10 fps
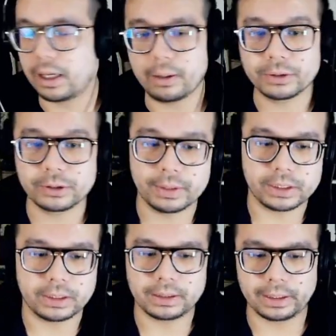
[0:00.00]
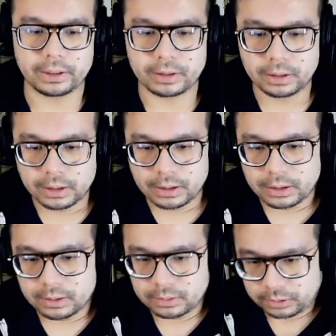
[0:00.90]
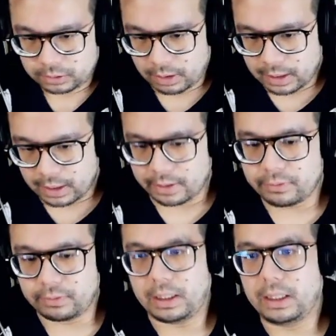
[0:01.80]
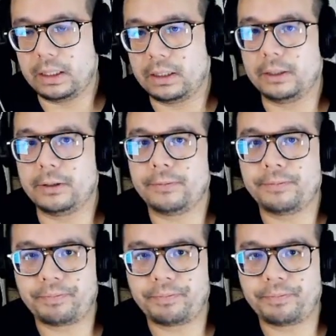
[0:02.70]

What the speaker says: I want to mention it later. So I have I